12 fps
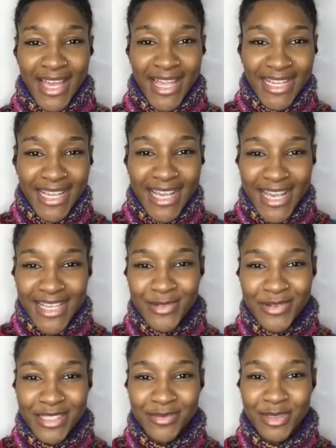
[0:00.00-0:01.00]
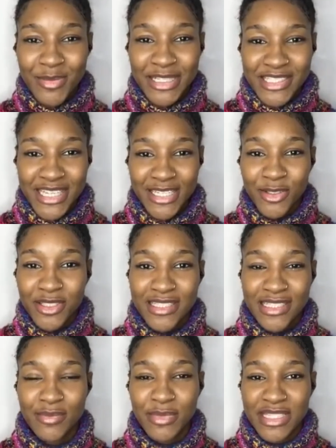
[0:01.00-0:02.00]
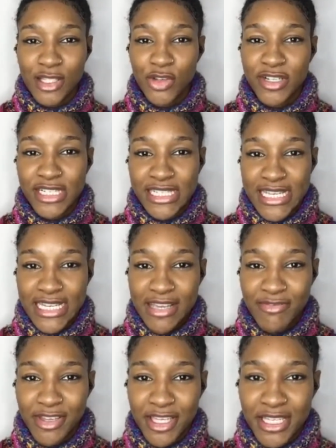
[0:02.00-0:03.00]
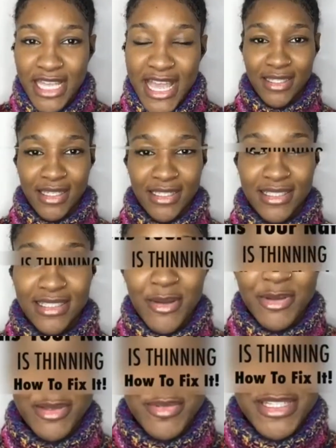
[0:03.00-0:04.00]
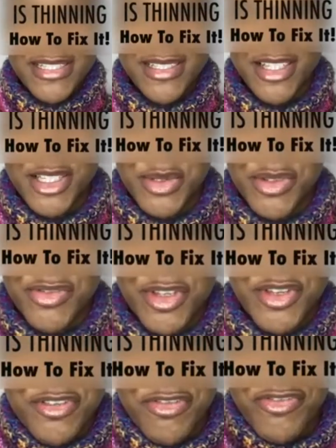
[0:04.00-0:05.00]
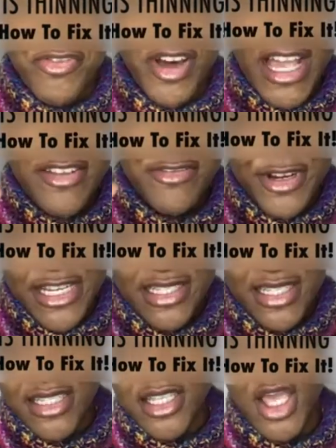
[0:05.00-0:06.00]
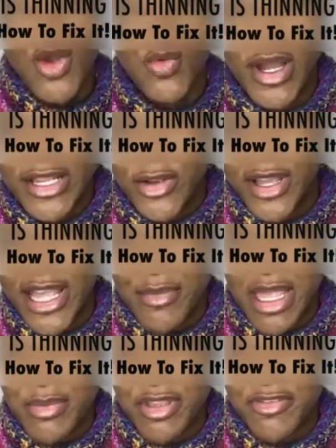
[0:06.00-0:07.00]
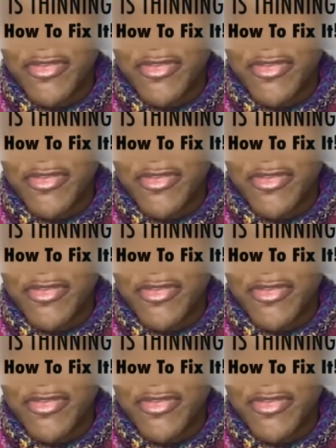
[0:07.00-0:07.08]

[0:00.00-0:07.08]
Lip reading: Hey guys, welcome to my channel. This is Miss Lauren Lee 11 and today I'm going to be discussing with you the 5 reasons why your hair may be